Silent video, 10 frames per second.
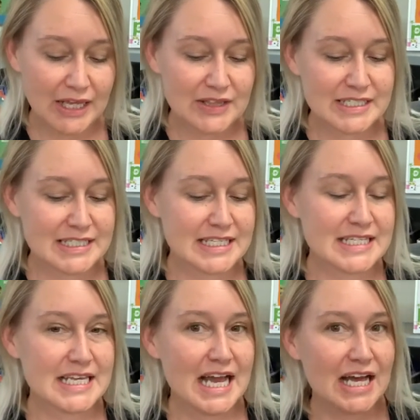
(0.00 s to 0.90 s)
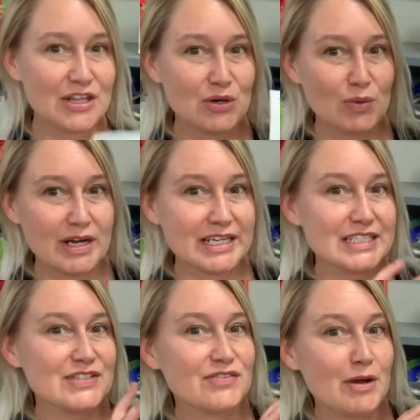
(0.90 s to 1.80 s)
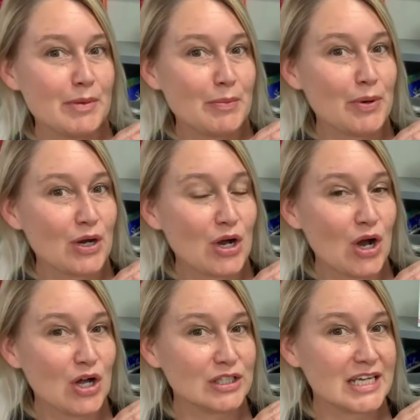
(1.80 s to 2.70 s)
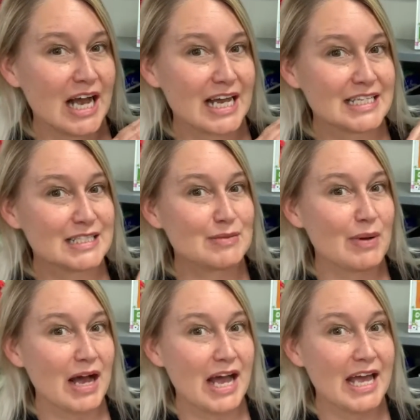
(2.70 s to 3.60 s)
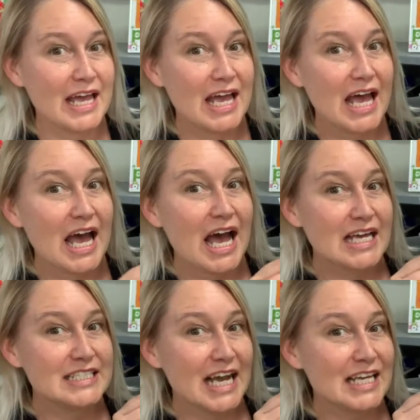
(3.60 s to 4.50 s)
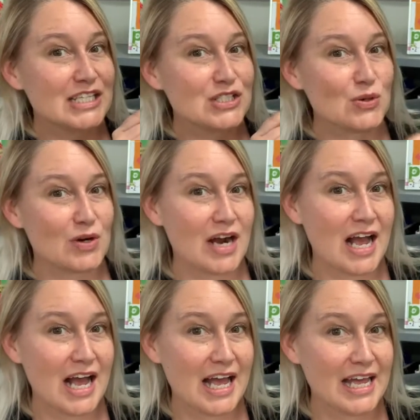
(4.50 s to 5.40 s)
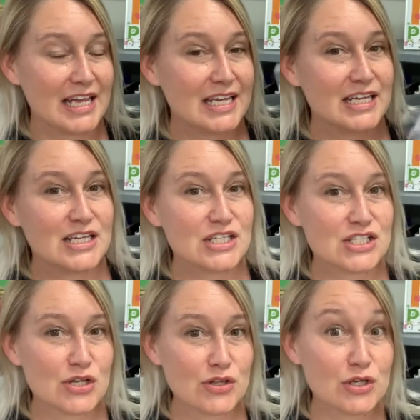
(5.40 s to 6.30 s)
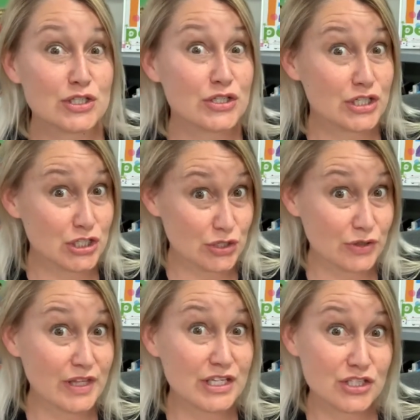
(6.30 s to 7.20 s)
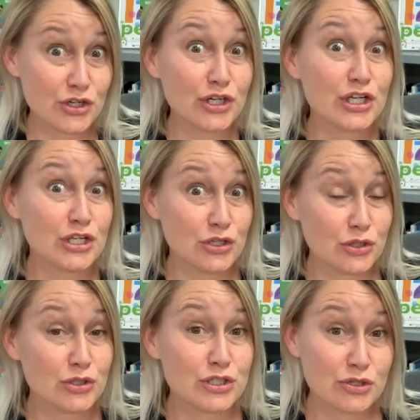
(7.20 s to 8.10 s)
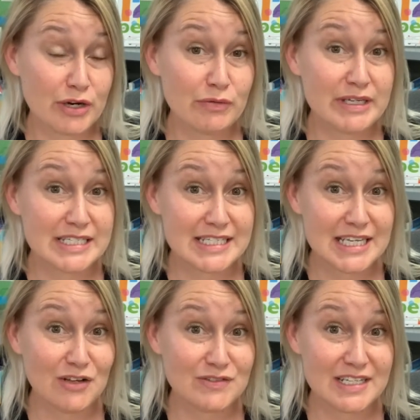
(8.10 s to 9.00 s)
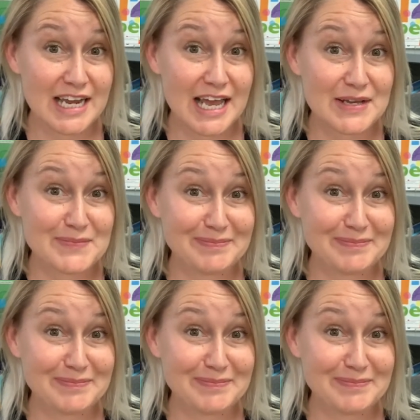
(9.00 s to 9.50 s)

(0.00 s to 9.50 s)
This is the other one. It's from a book called I Spy a Dinosaur Eye. So those are the two things you're going to use during Read to Self today.